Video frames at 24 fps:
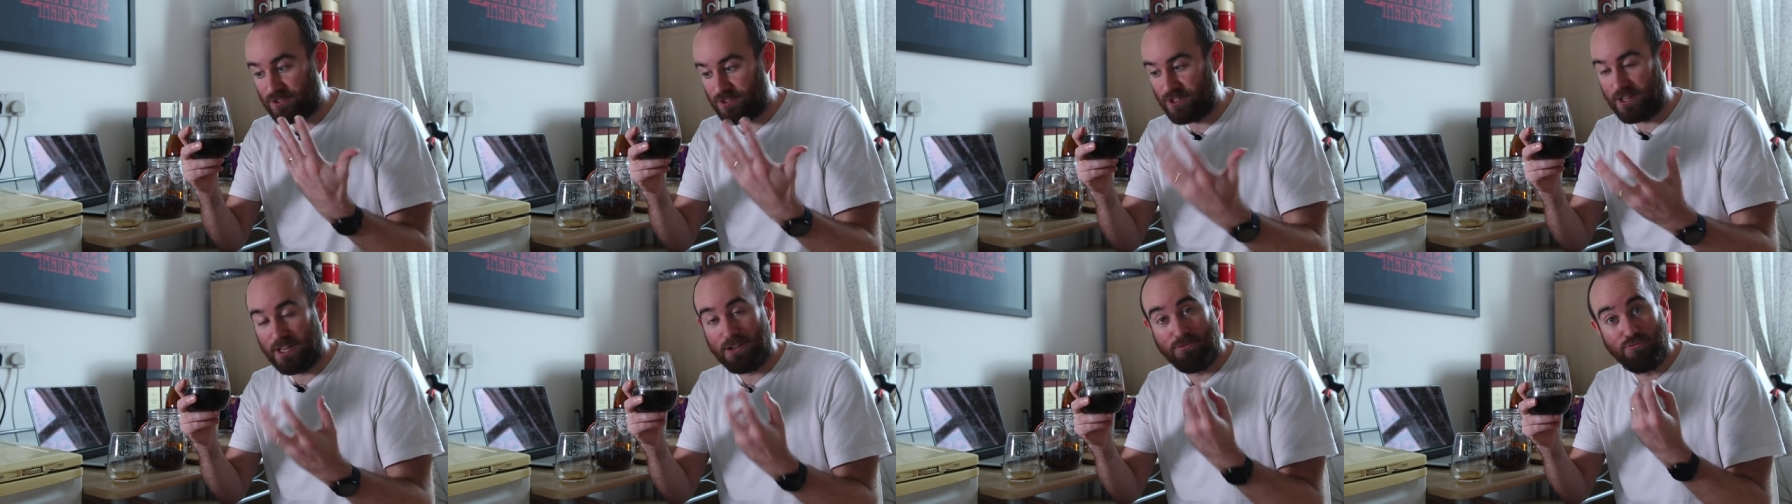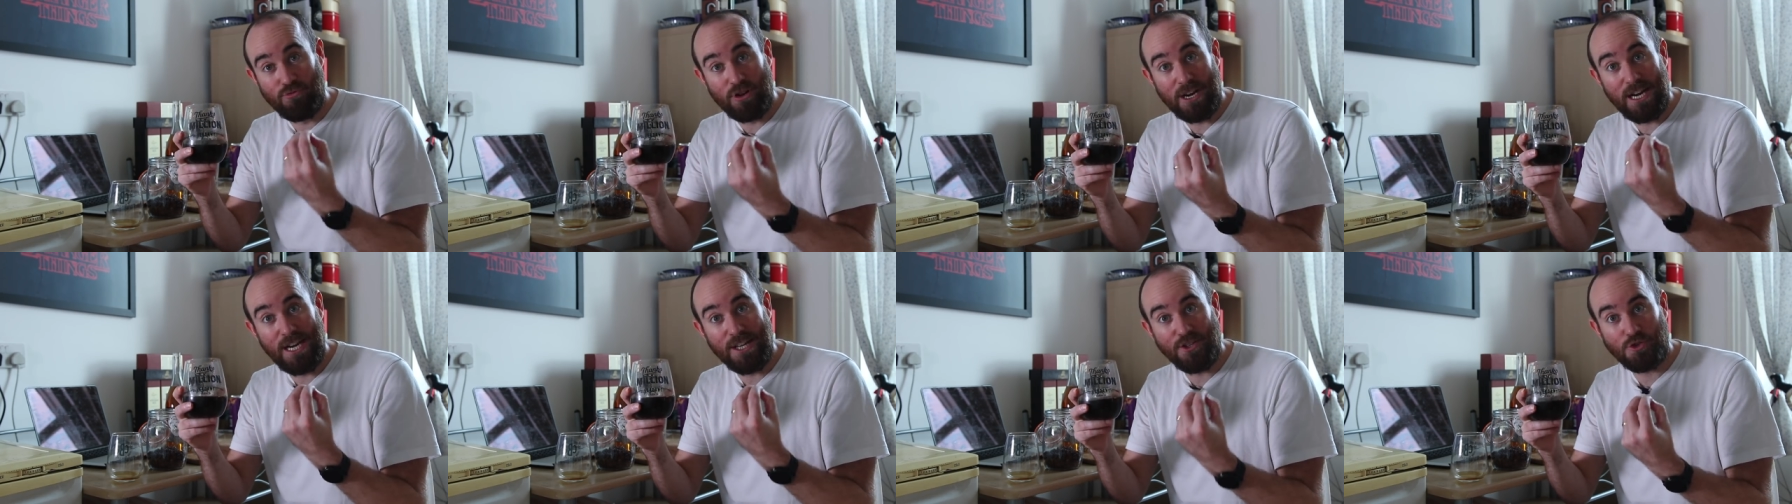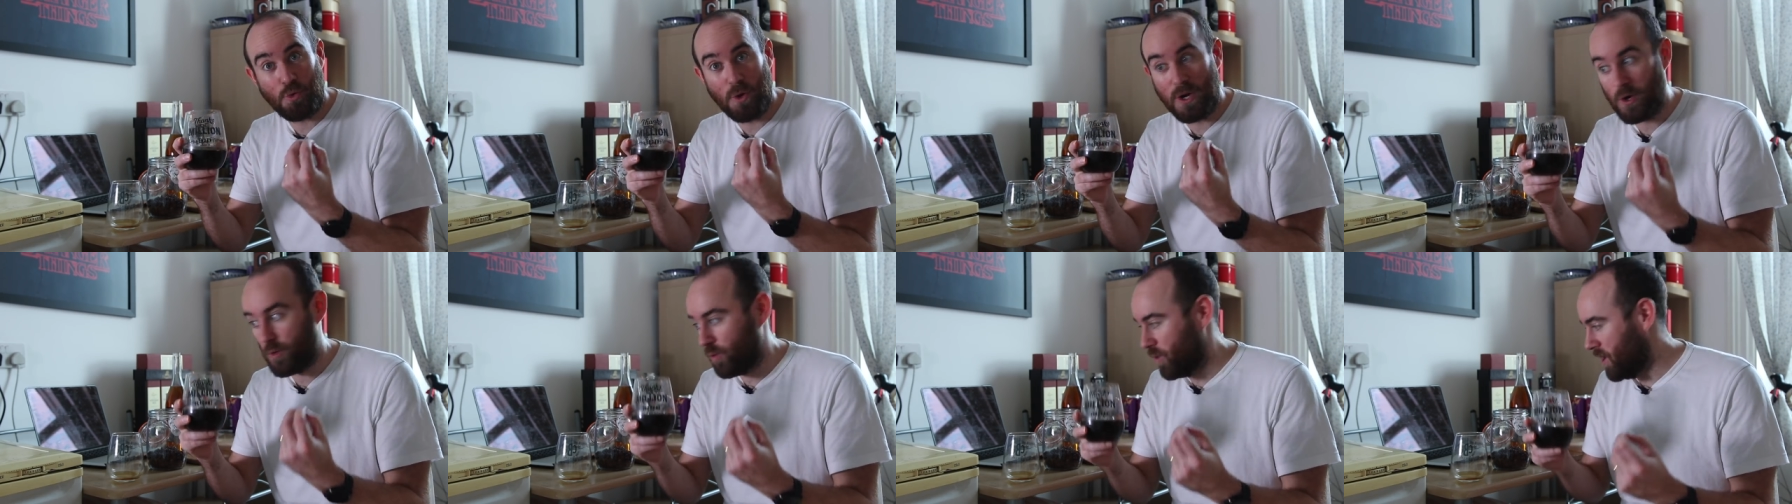to their really
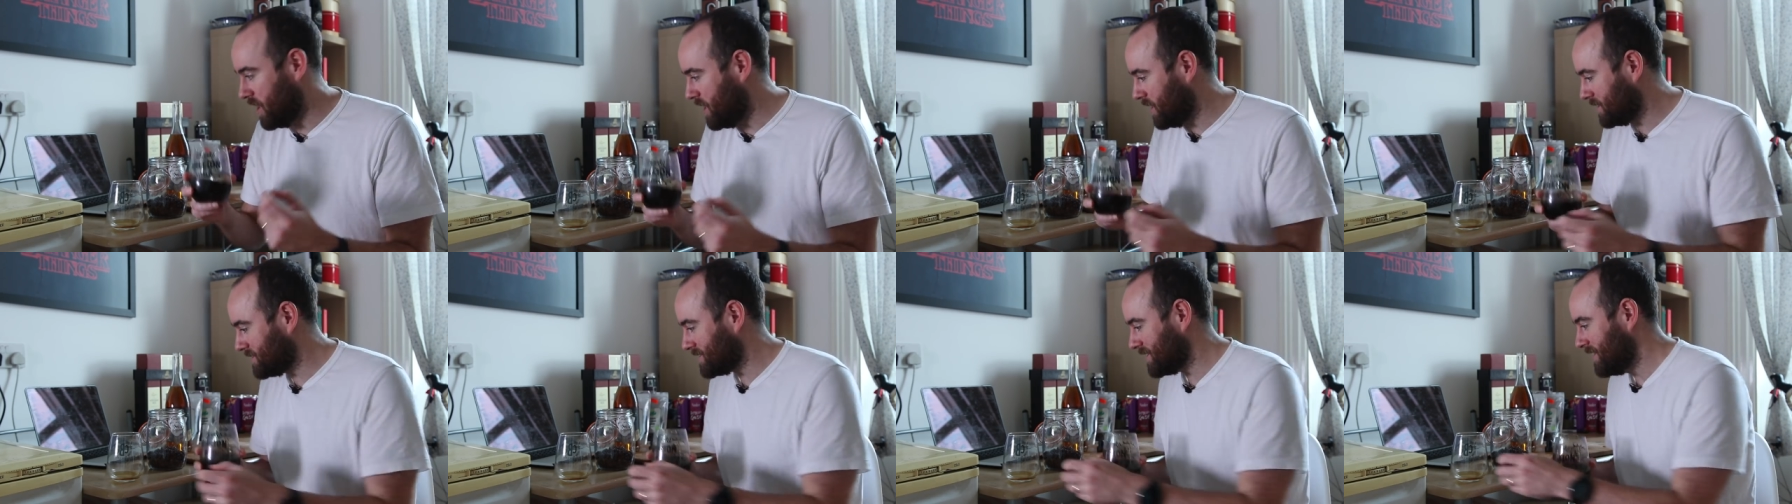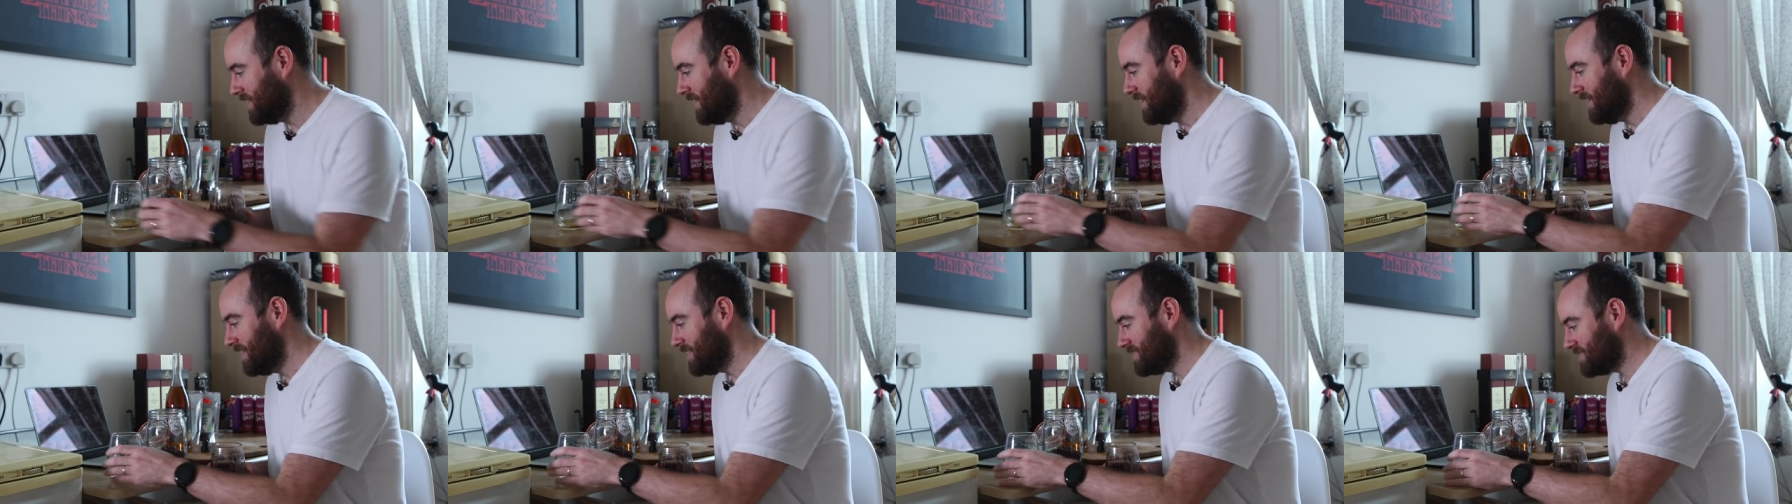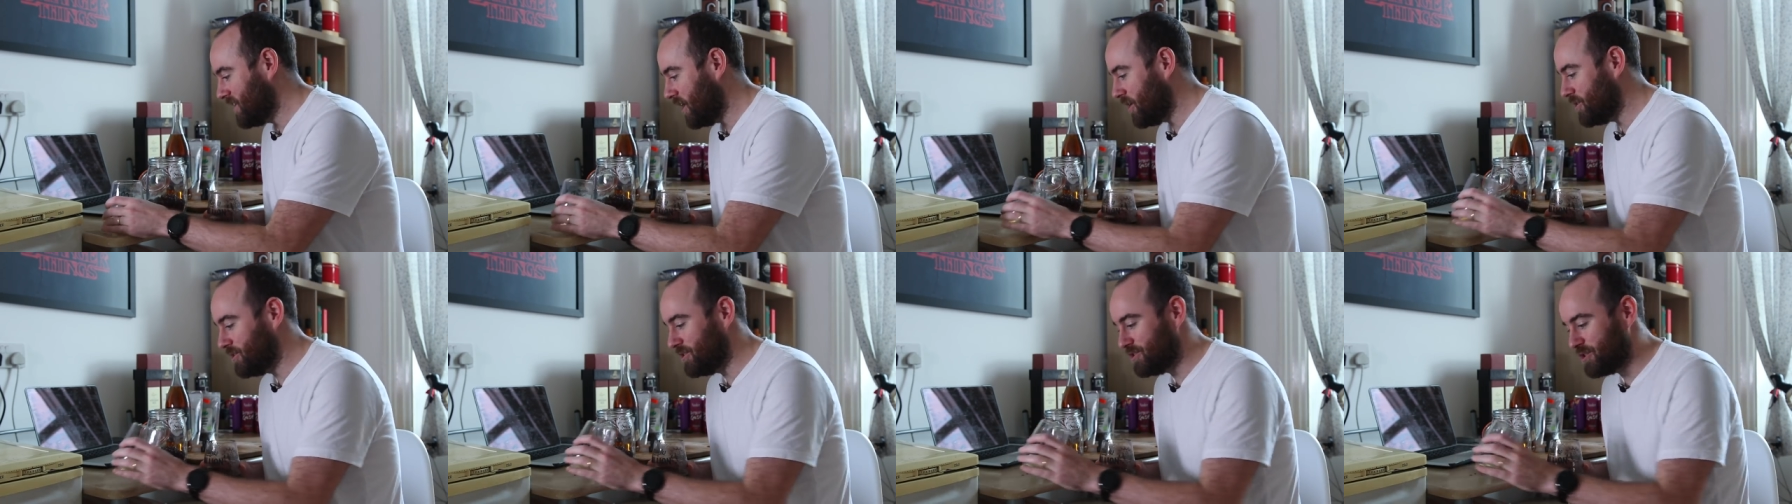sweet wort. It's
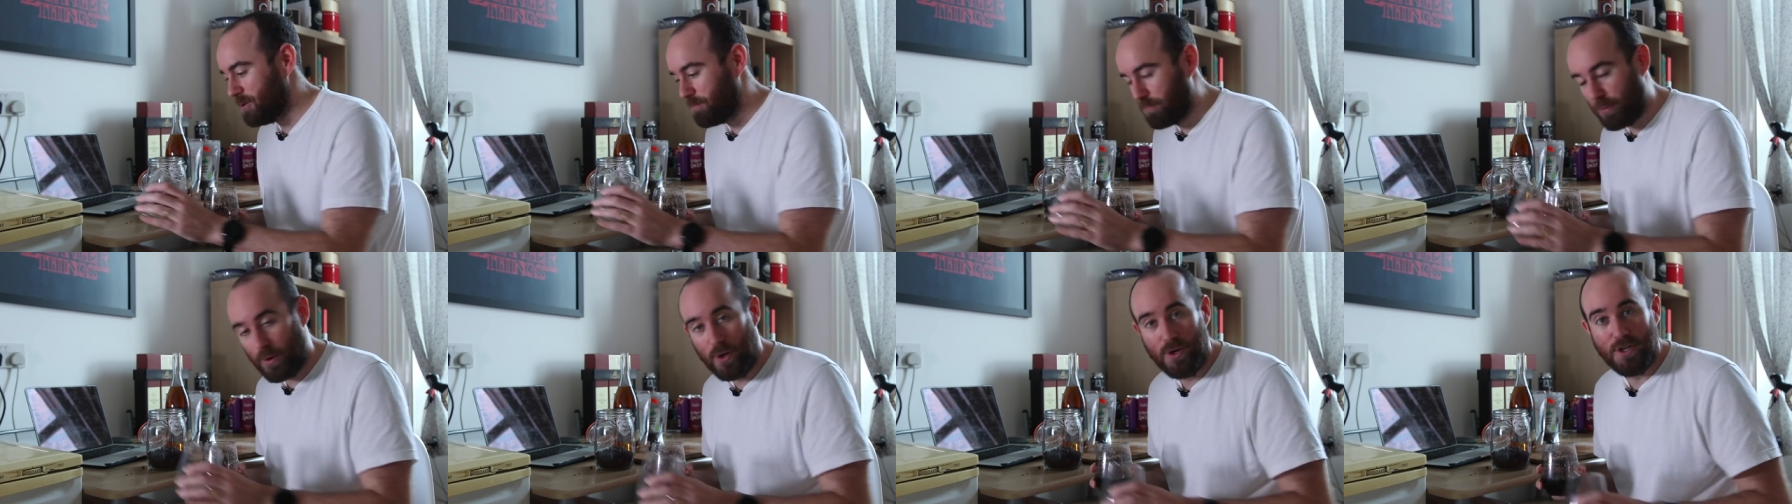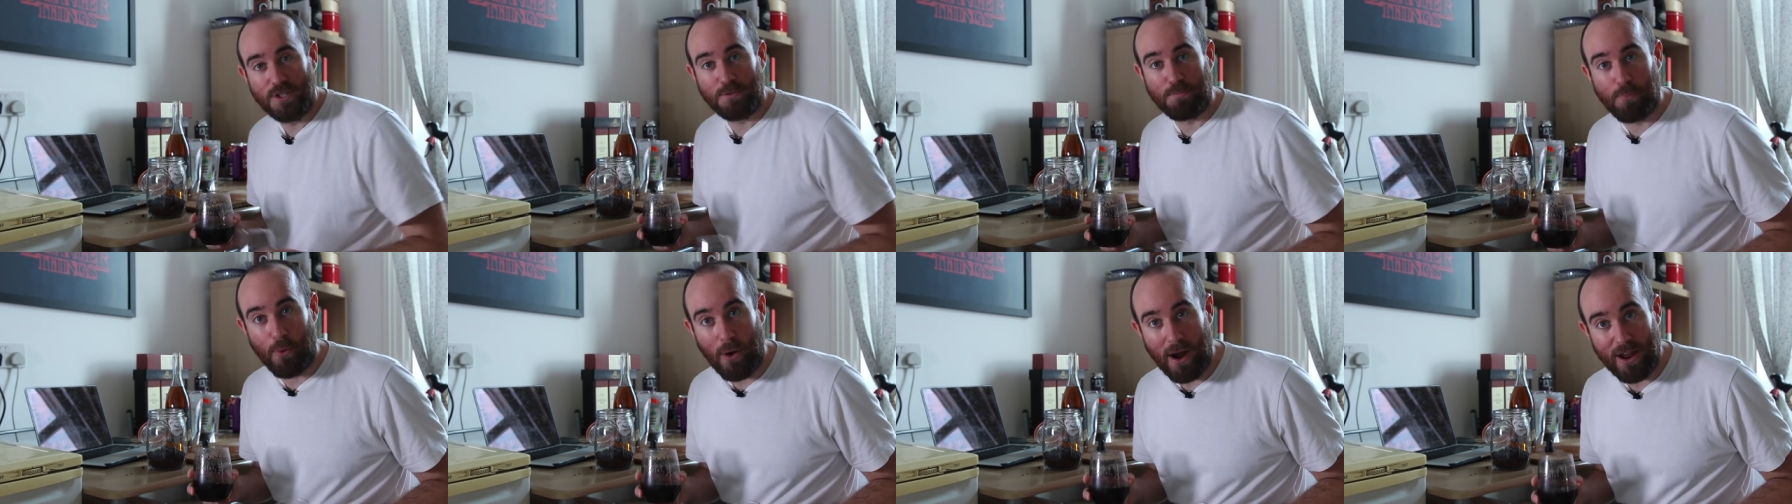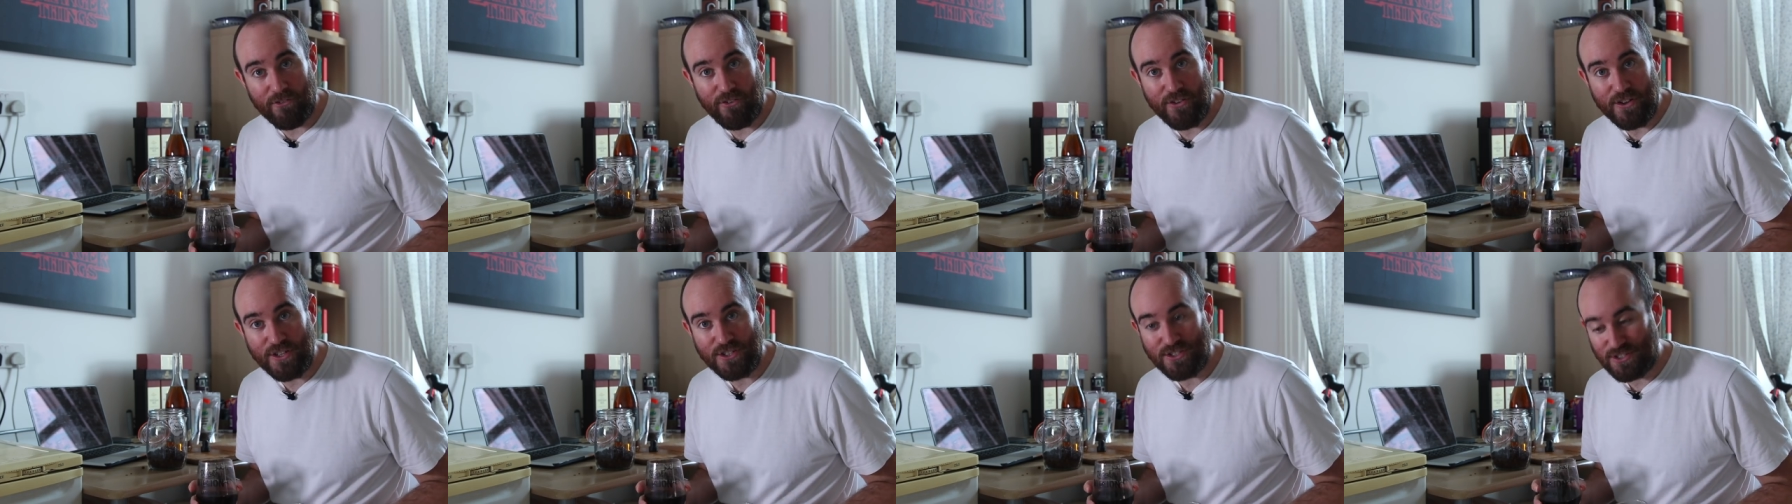known as the brewer's
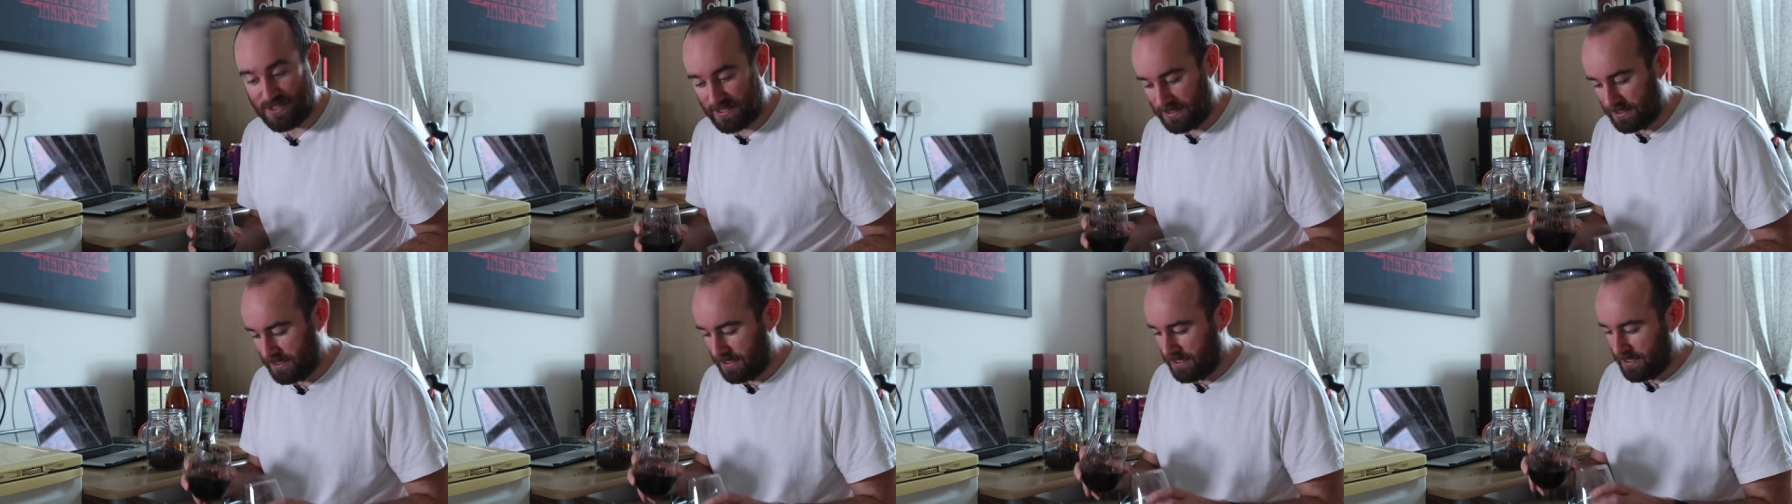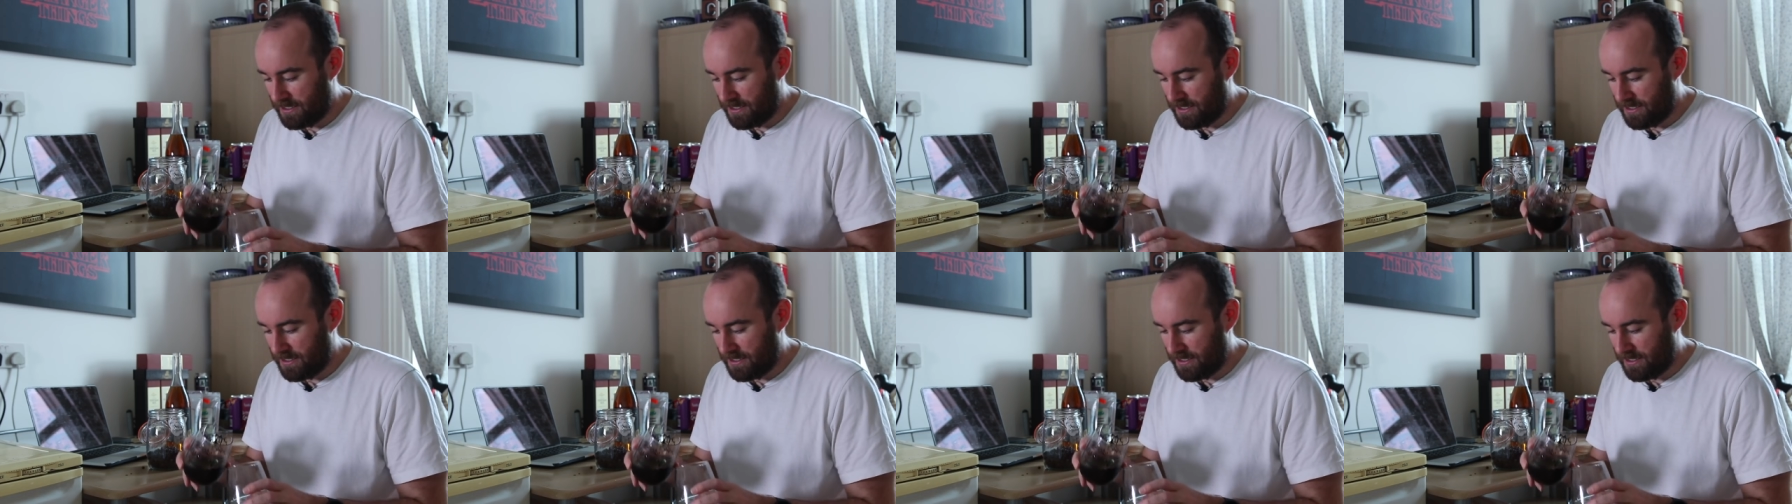breakfast.